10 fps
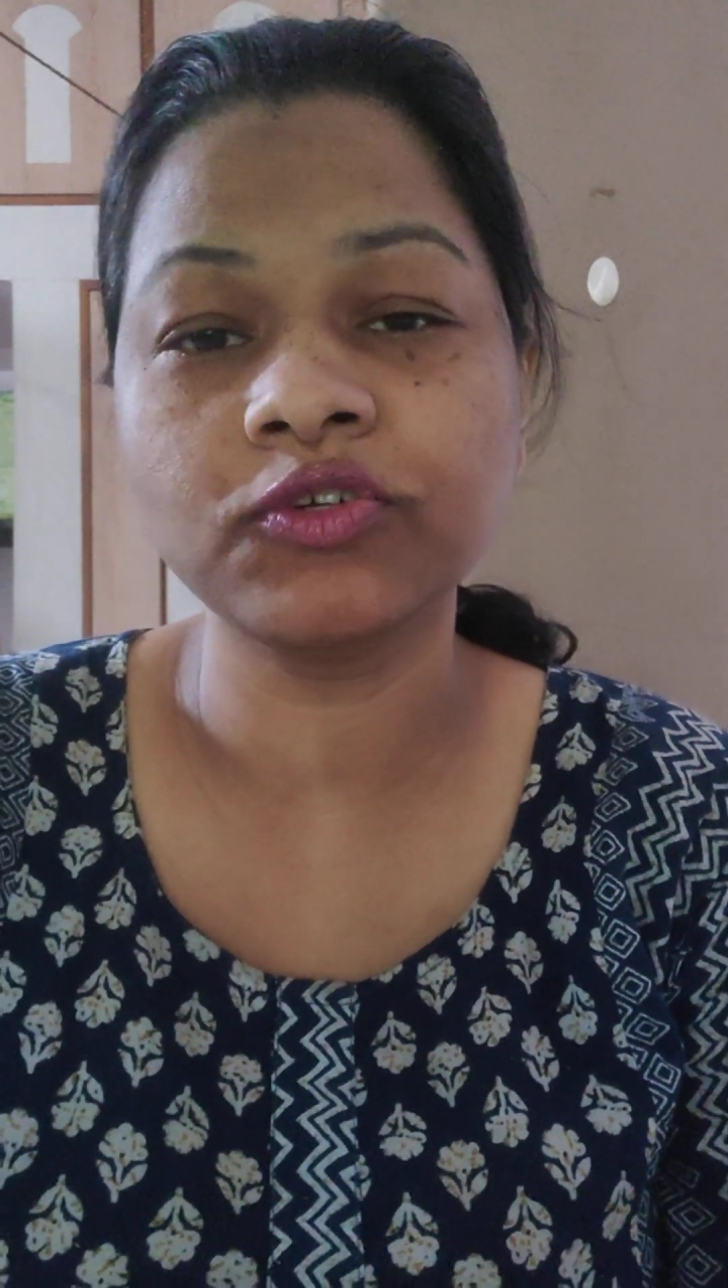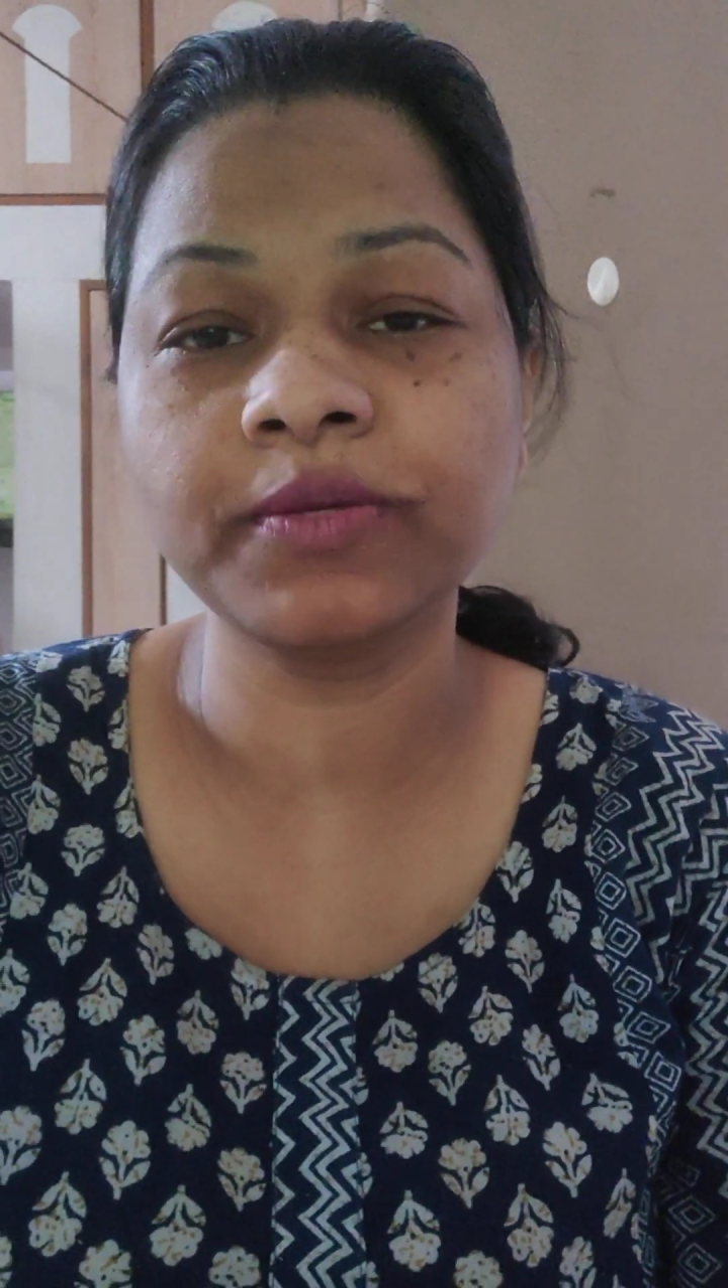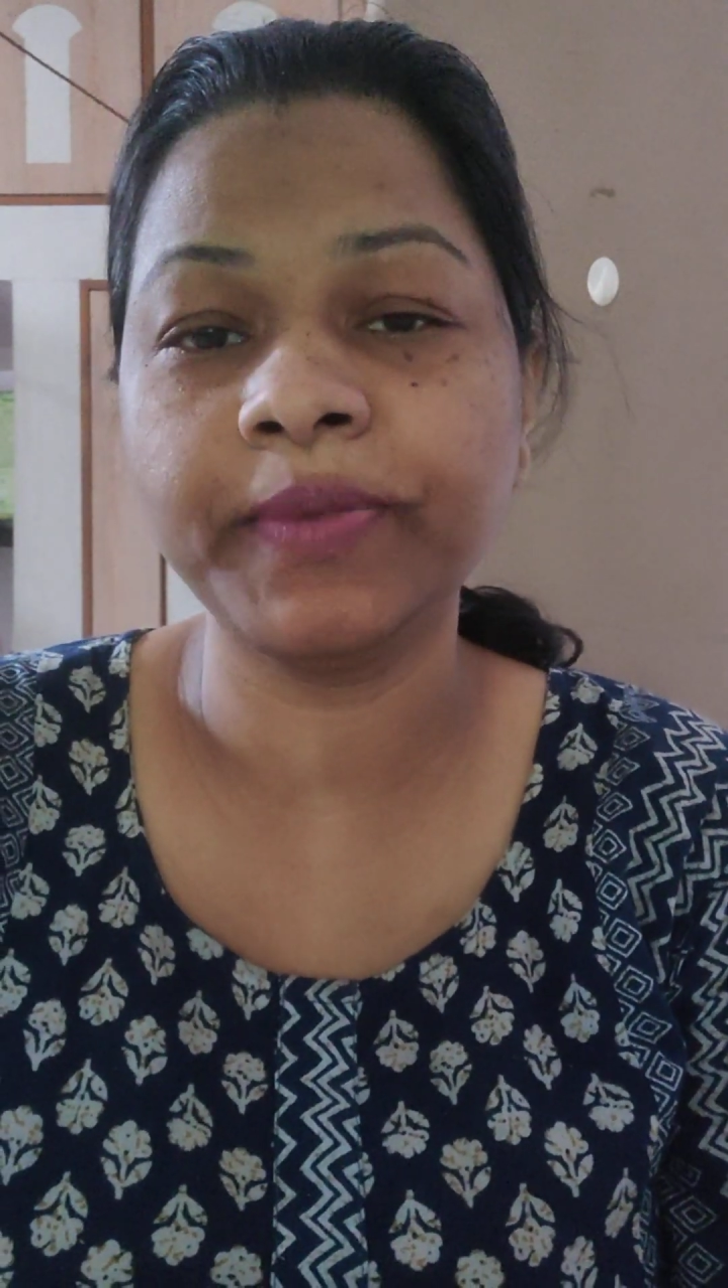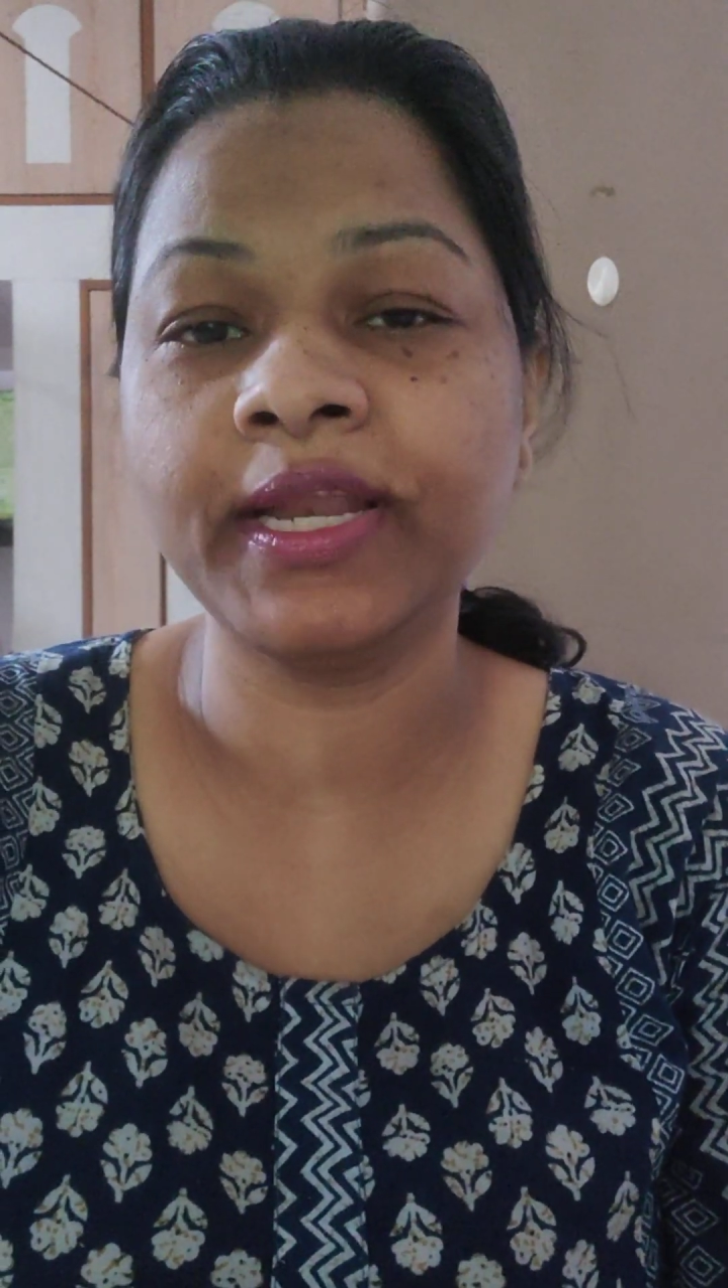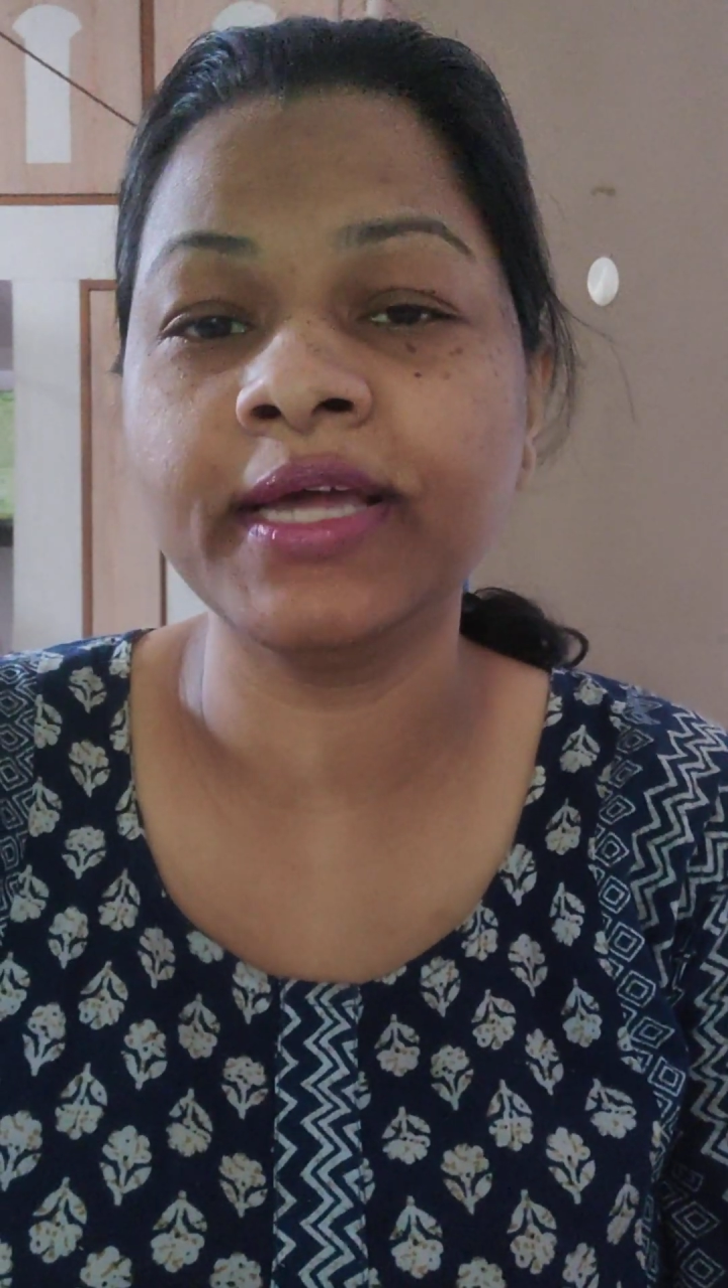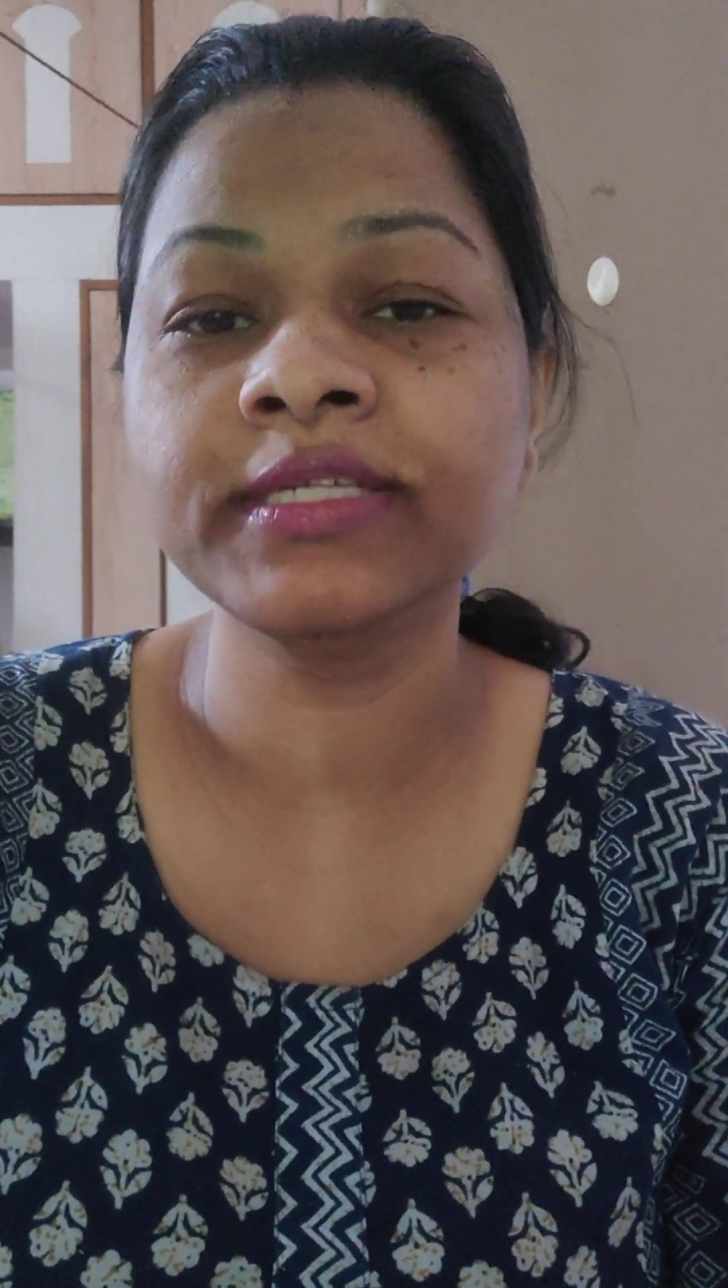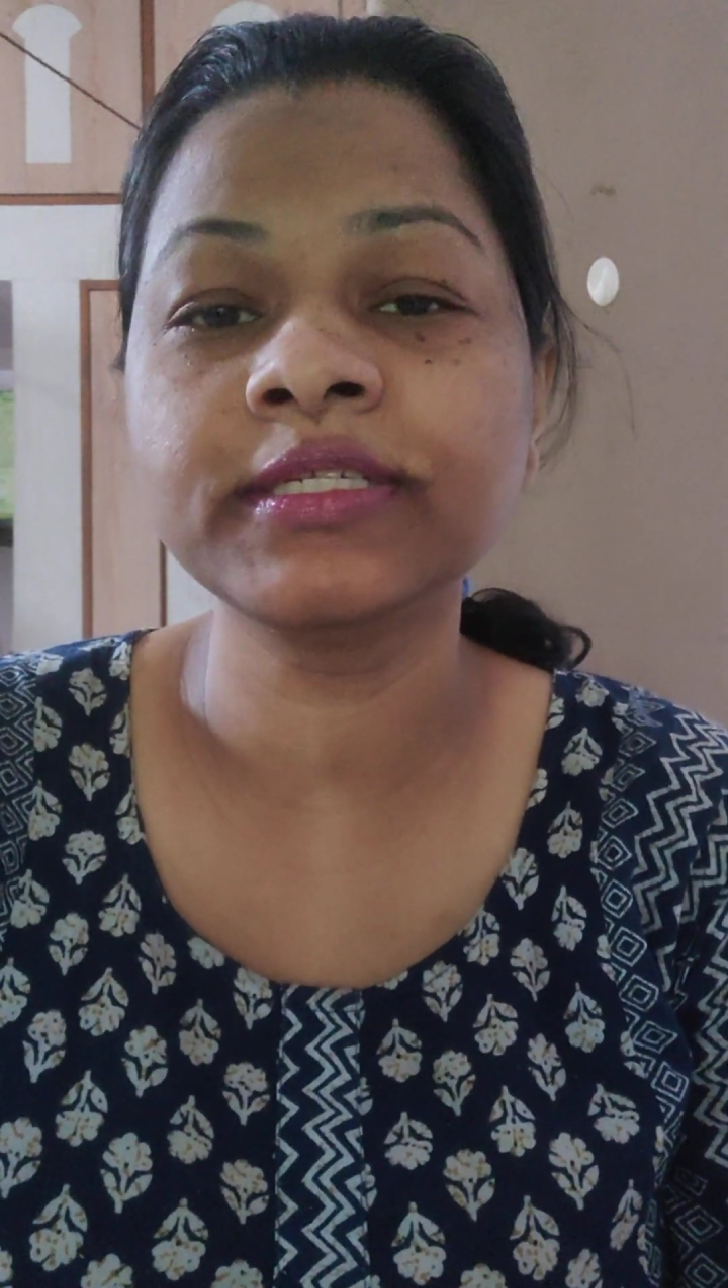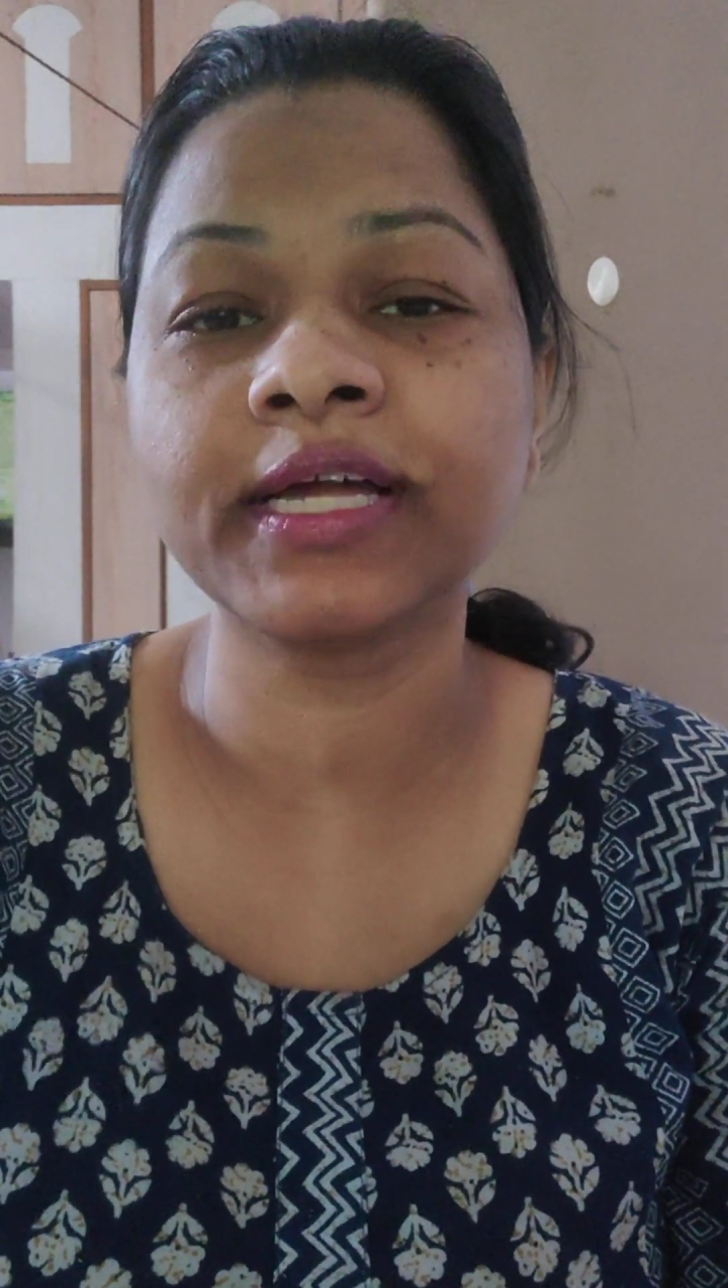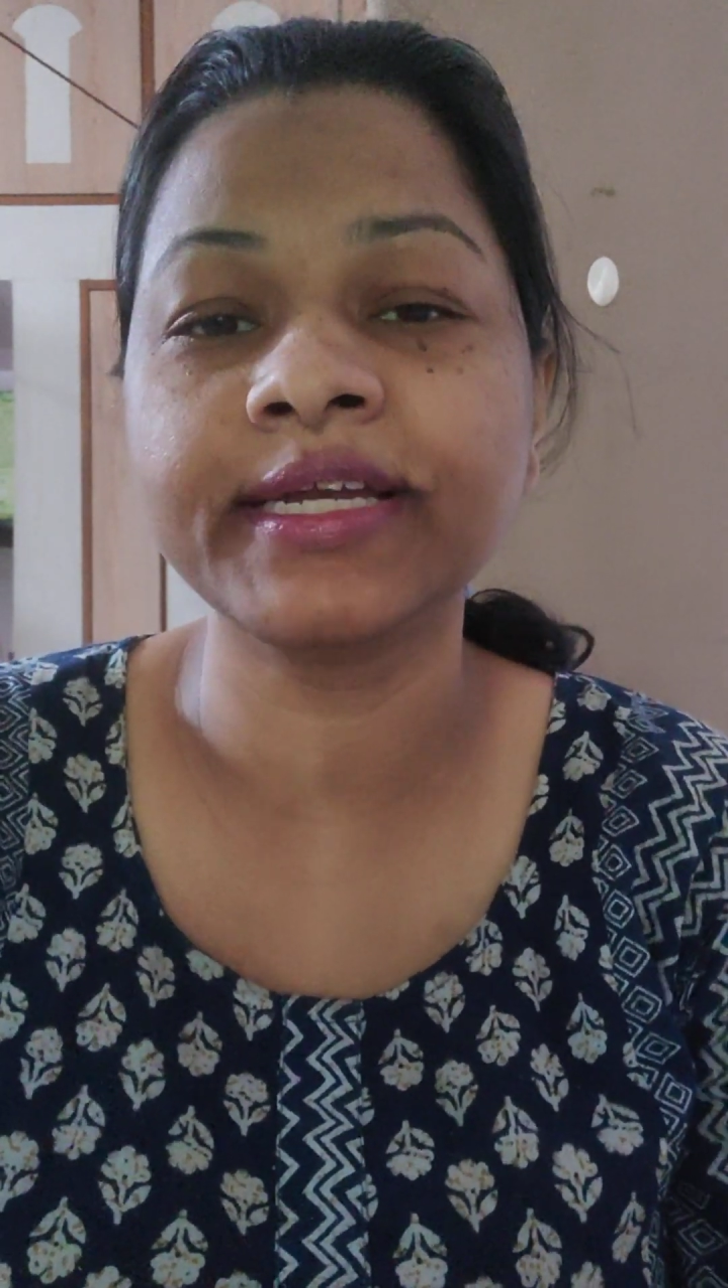repellent